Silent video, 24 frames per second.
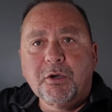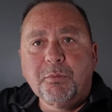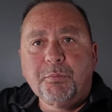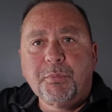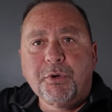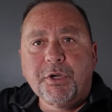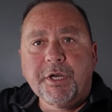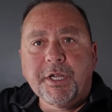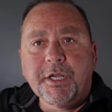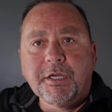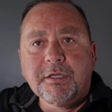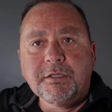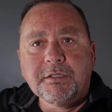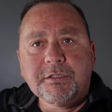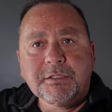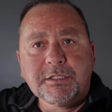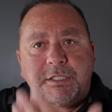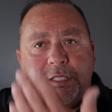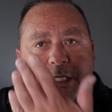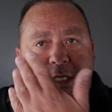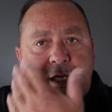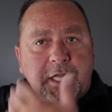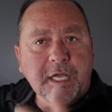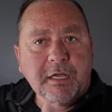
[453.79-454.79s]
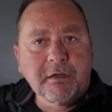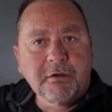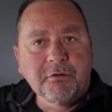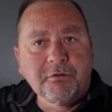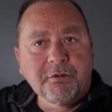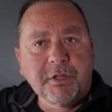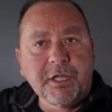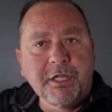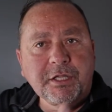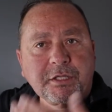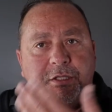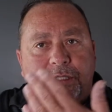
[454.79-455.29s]
putting, see
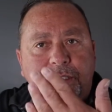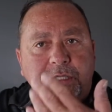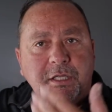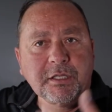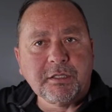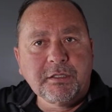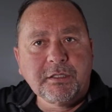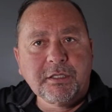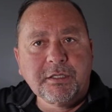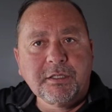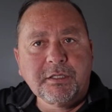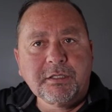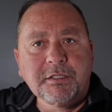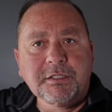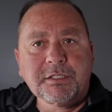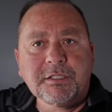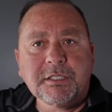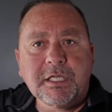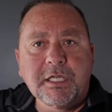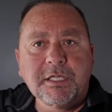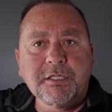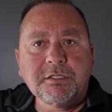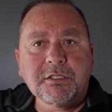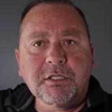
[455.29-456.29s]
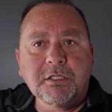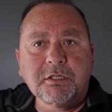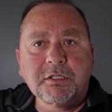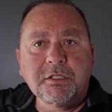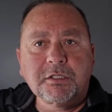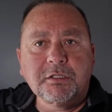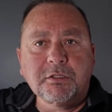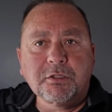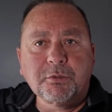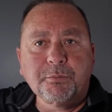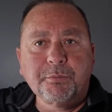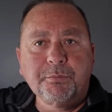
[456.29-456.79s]
how it sends a
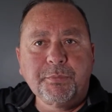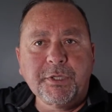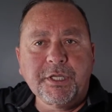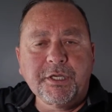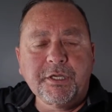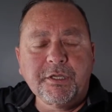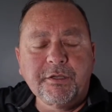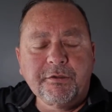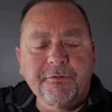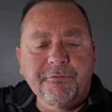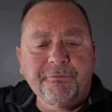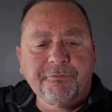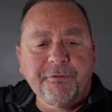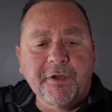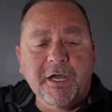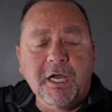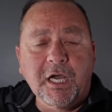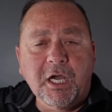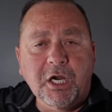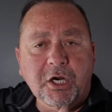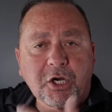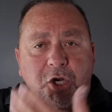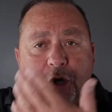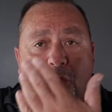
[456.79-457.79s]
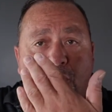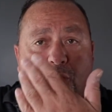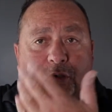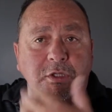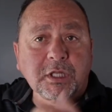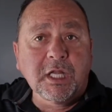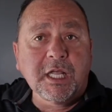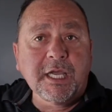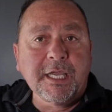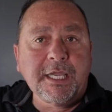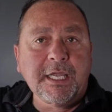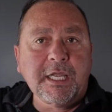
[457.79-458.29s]
little bit of gold
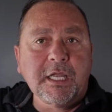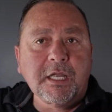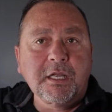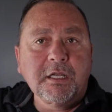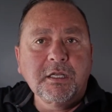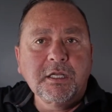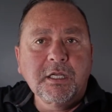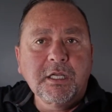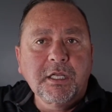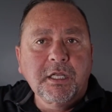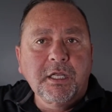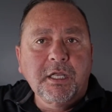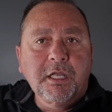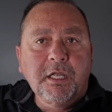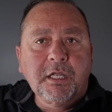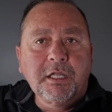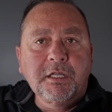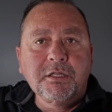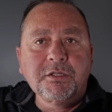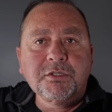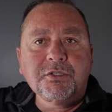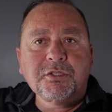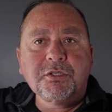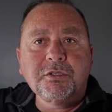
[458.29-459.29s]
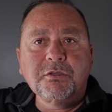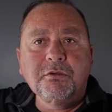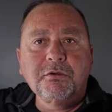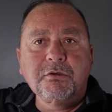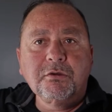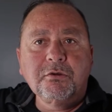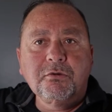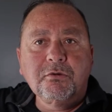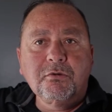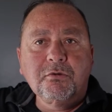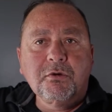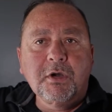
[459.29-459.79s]
light
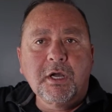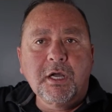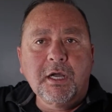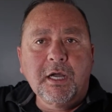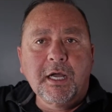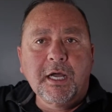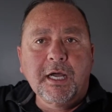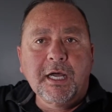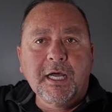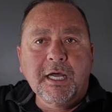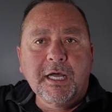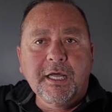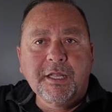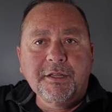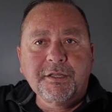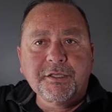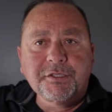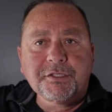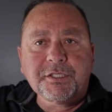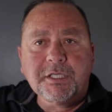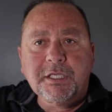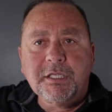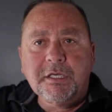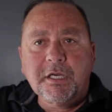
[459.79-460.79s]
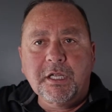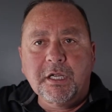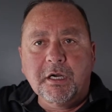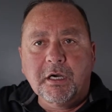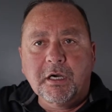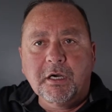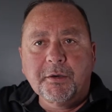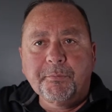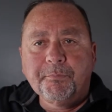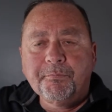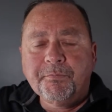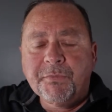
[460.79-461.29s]
into the scene
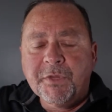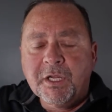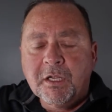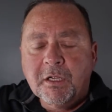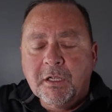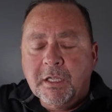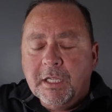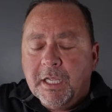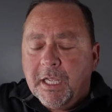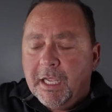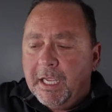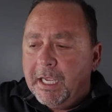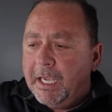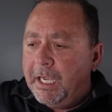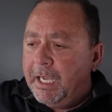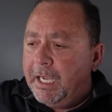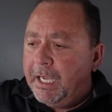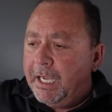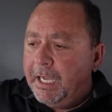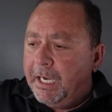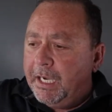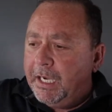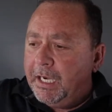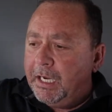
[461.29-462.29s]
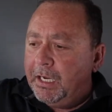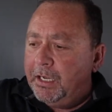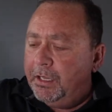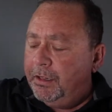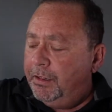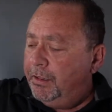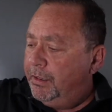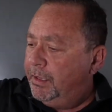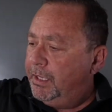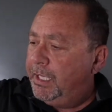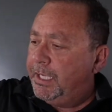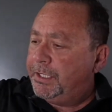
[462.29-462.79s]
here. And
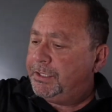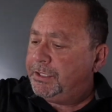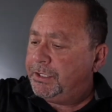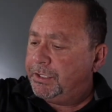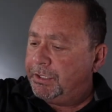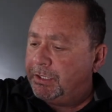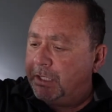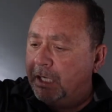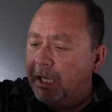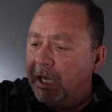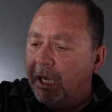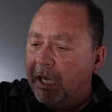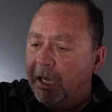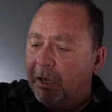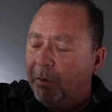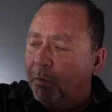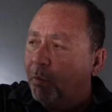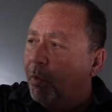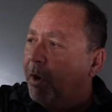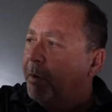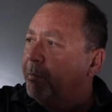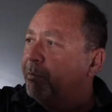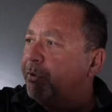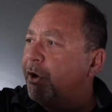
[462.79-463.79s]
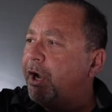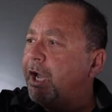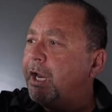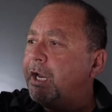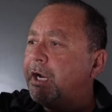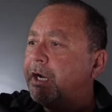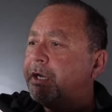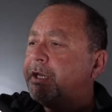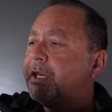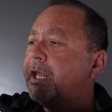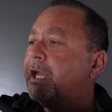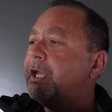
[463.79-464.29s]
that's one
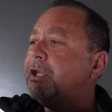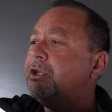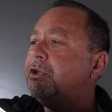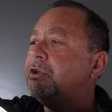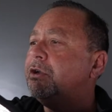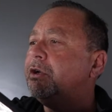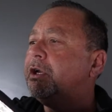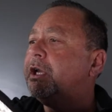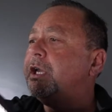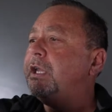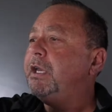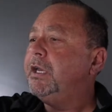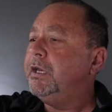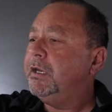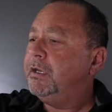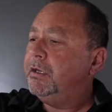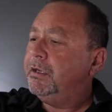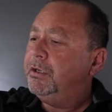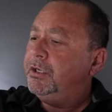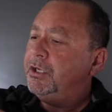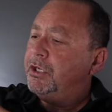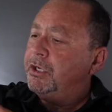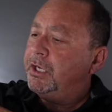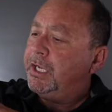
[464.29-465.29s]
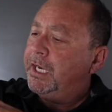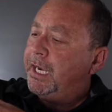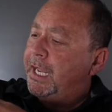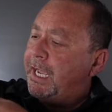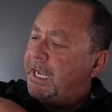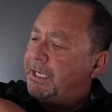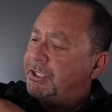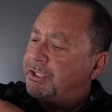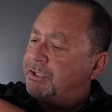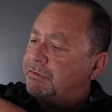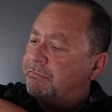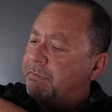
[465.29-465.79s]
product that you can
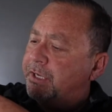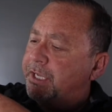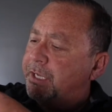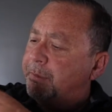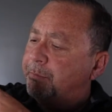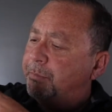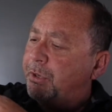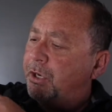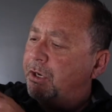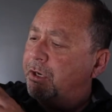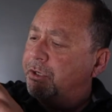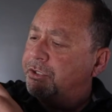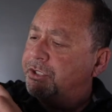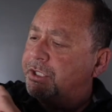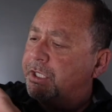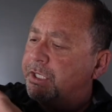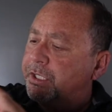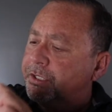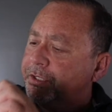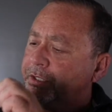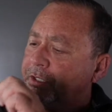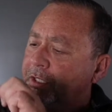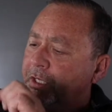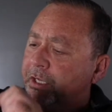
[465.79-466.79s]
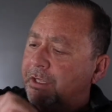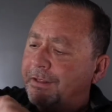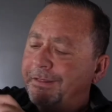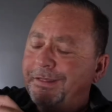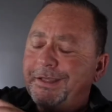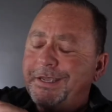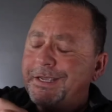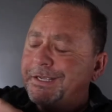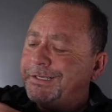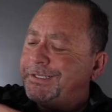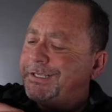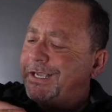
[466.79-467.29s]
actually purchase.
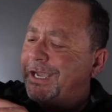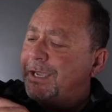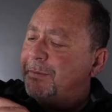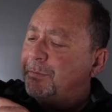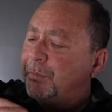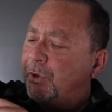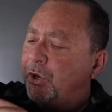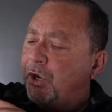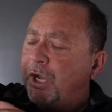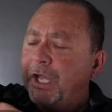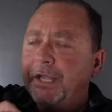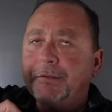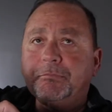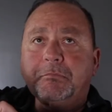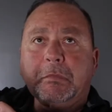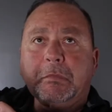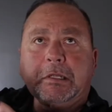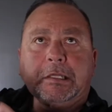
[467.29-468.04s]
This I bought,